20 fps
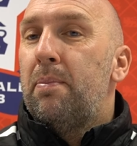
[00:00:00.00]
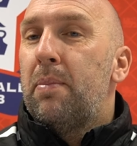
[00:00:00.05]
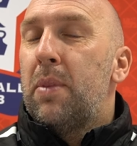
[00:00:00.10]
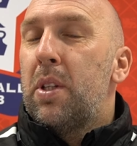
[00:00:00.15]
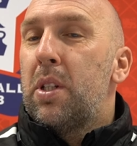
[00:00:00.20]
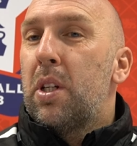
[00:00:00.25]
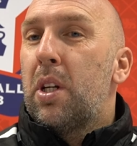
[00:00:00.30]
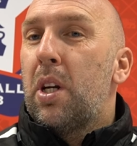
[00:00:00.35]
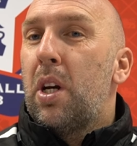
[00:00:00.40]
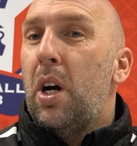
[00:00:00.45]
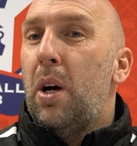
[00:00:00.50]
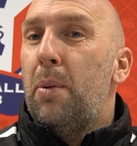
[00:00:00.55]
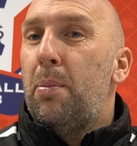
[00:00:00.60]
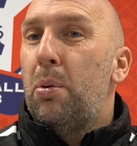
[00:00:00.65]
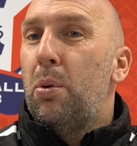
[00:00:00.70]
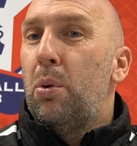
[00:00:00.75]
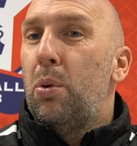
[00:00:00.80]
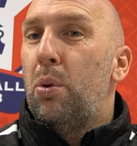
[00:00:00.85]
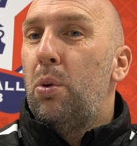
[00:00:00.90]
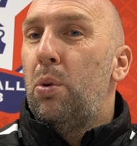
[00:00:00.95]
There's a
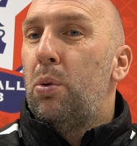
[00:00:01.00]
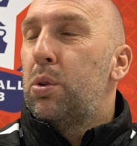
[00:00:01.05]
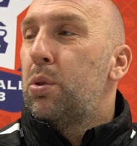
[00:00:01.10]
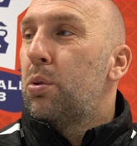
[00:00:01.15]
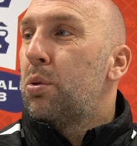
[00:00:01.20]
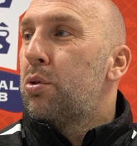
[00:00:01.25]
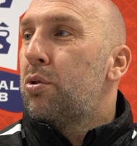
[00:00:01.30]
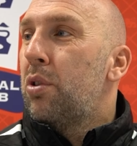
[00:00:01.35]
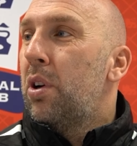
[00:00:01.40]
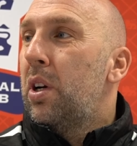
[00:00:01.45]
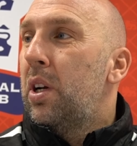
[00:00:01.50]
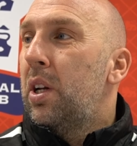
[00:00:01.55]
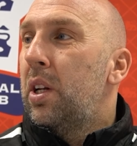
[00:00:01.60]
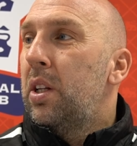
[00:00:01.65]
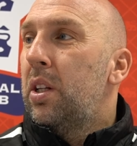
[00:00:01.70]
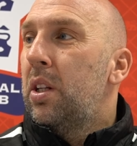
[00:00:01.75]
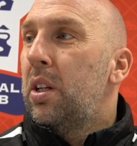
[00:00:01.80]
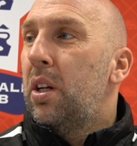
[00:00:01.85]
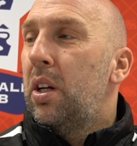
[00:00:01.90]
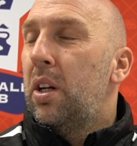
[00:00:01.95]
couple sort of
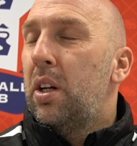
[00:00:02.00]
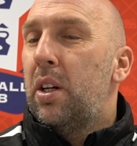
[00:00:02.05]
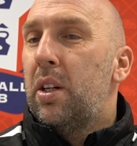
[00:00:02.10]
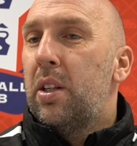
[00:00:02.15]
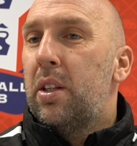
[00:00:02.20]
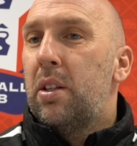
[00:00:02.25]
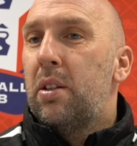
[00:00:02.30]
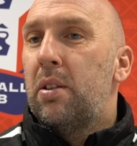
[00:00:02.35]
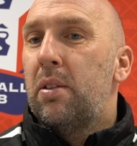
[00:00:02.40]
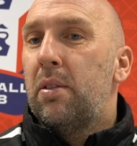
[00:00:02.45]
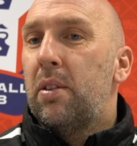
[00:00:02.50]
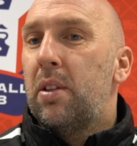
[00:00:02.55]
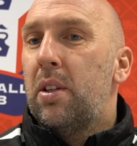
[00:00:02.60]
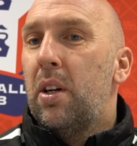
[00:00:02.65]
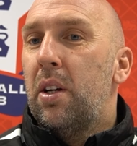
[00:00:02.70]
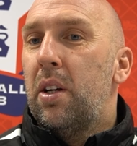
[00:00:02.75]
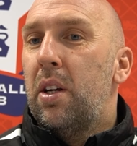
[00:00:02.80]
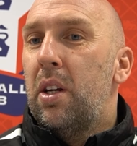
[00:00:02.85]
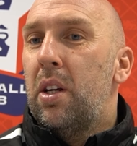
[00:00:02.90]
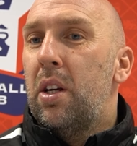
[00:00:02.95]
struggling.
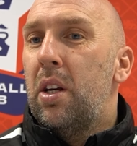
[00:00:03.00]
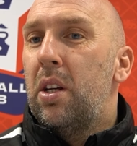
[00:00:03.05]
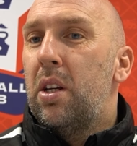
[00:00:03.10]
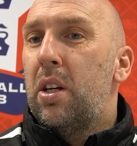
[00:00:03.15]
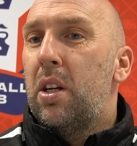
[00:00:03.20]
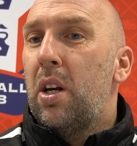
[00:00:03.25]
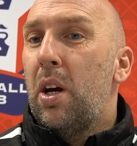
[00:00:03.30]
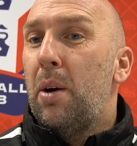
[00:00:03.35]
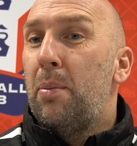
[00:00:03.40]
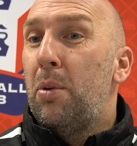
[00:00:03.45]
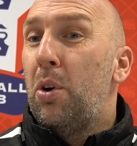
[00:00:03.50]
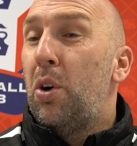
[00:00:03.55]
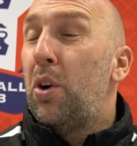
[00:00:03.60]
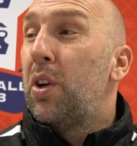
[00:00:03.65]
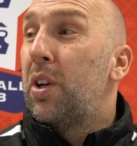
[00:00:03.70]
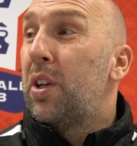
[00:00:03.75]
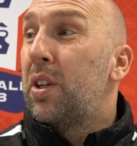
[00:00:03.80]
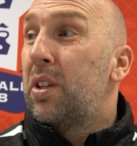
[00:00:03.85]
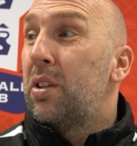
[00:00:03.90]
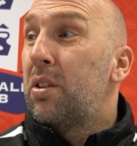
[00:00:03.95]
Ducky come
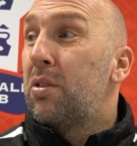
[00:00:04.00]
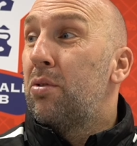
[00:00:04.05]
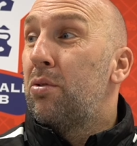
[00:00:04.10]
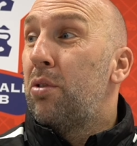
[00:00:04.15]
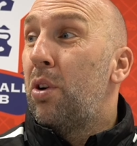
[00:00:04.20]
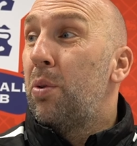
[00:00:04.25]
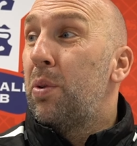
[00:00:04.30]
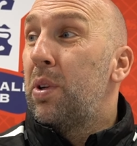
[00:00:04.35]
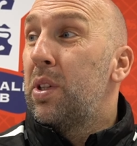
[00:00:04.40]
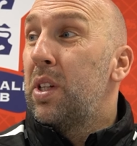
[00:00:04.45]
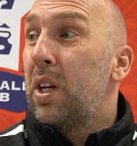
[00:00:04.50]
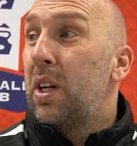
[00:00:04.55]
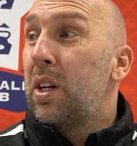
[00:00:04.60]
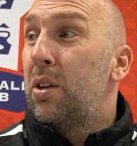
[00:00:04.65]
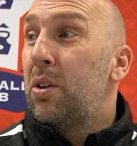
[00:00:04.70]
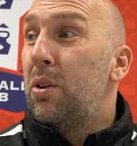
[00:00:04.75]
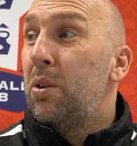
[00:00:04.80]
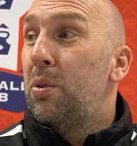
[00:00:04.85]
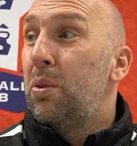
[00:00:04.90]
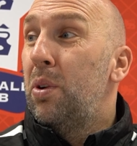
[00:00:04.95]
on and rolled his
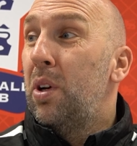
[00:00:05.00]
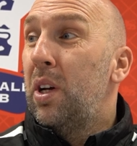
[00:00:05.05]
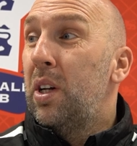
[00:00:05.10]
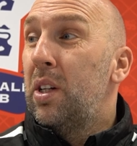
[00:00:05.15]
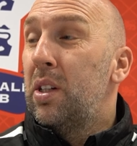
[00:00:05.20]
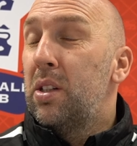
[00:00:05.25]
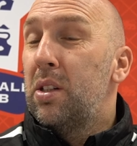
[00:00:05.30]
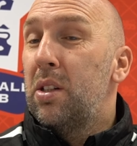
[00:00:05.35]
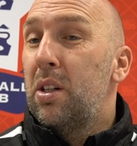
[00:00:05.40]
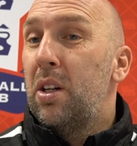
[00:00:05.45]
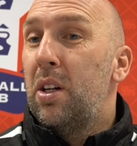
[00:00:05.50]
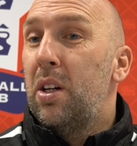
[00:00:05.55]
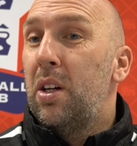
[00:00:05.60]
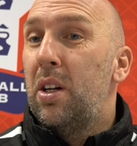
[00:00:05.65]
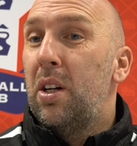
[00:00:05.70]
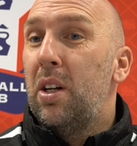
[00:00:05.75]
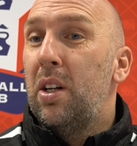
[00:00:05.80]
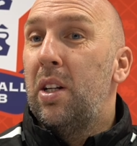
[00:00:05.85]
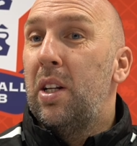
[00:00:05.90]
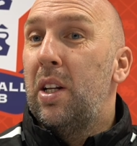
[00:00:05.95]
ankle, and
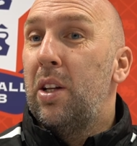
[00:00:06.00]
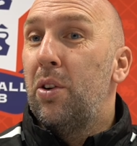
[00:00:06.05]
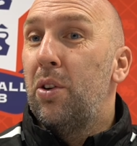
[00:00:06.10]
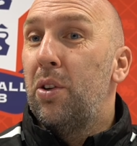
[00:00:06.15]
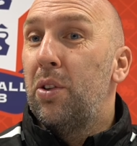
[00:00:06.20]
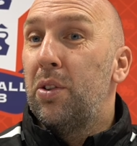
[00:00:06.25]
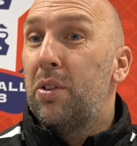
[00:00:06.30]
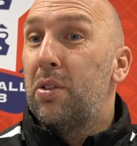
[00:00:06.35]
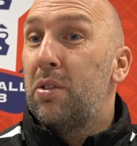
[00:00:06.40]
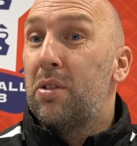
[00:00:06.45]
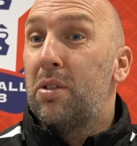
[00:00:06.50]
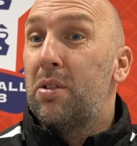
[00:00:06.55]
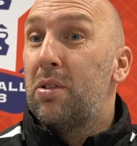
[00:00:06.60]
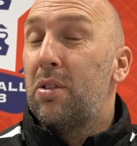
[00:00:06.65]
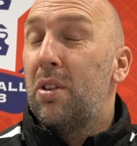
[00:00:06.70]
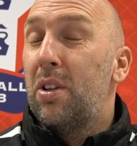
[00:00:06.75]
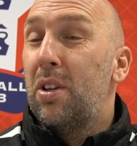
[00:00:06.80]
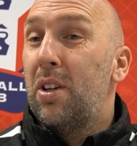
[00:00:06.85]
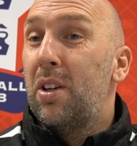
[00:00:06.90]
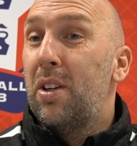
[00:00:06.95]

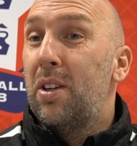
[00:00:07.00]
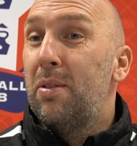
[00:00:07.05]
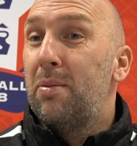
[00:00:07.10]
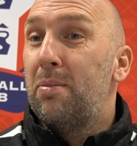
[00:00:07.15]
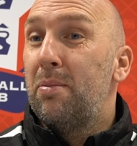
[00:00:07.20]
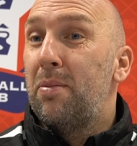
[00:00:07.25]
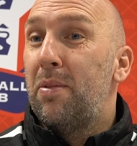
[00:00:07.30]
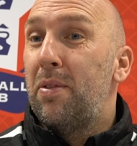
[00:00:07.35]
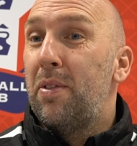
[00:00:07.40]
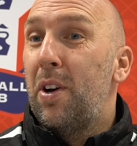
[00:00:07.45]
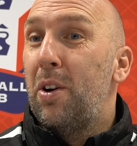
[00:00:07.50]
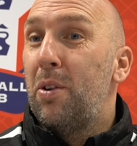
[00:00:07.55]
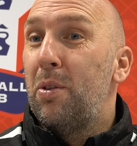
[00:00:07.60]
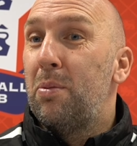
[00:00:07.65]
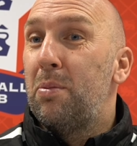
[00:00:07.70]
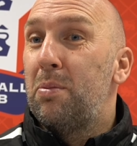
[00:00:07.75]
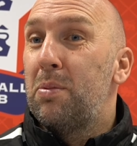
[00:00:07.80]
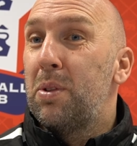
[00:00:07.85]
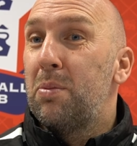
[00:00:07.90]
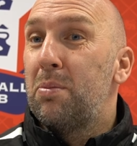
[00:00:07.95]
Leon
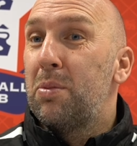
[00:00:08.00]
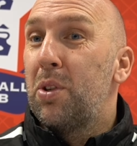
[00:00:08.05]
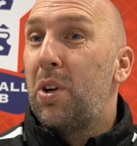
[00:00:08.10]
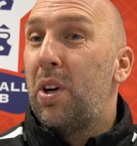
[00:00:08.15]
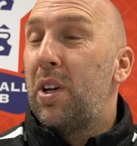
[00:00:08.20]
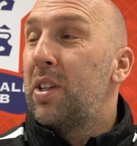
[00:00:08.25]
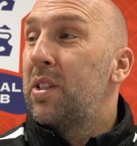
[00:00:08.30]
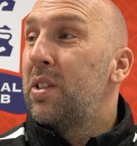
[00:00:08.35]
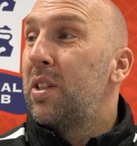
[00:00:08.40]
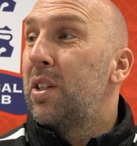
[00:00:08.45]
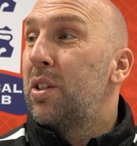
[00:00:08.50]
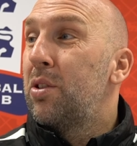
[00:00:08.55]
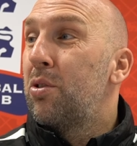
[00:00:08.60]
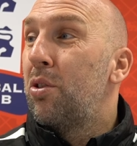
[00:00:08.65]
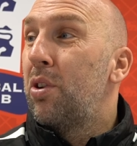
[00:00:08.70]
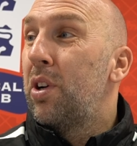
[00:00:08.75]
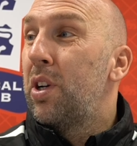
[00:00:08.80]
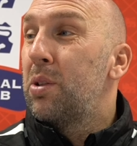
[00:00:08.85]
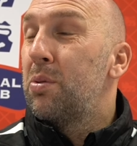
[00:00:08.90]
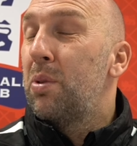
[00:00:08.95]
felt some tightness in his
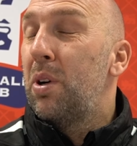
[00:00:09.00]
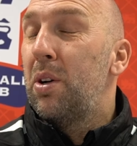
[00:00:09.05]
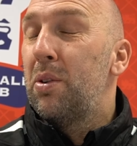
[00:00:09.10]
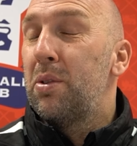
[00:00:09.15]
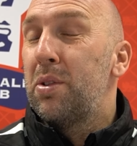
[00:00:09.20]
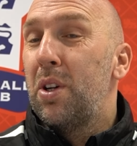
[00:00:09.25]
groin as well.